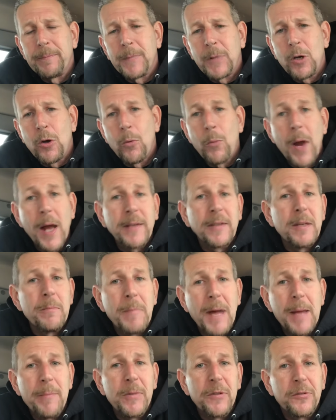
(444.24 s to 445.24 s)
correcting
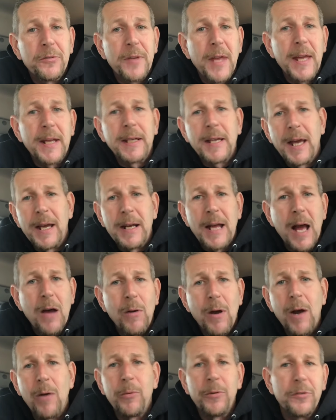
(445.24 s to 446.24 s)
my mistake on how
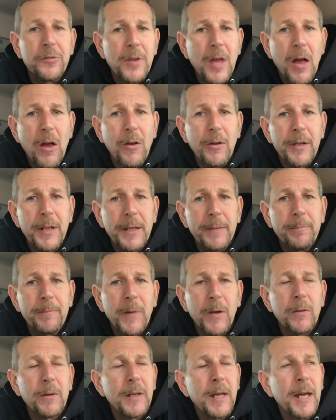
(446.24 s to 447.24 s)
I was telling it,
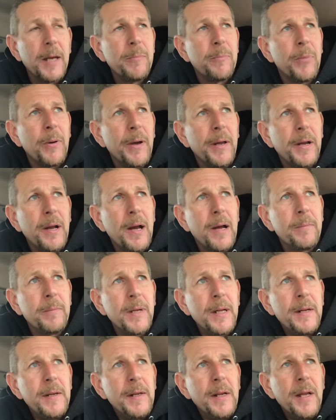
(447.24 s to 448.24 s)
okay? But
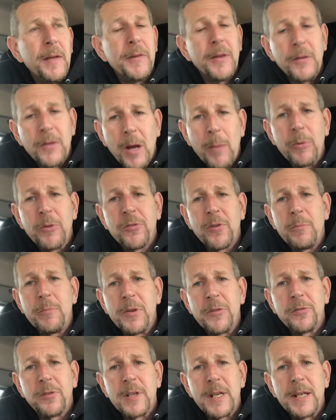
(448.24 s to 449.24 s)
the numbers are
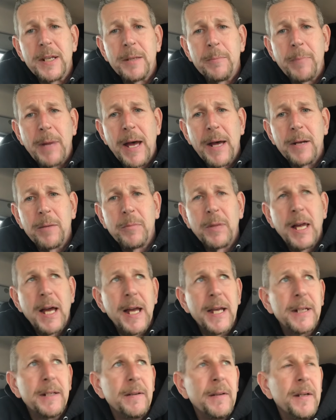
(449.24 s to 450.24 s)
misleading, bottom
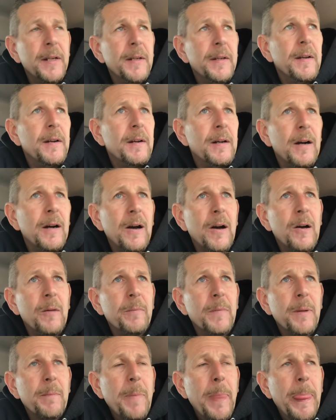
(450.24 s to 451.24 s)
line.
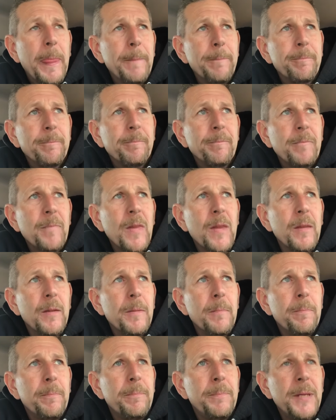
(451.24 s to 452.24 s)
Um,
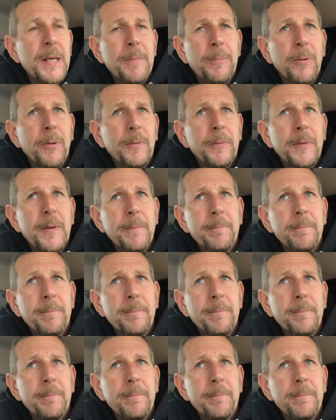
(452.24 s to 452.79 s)
People,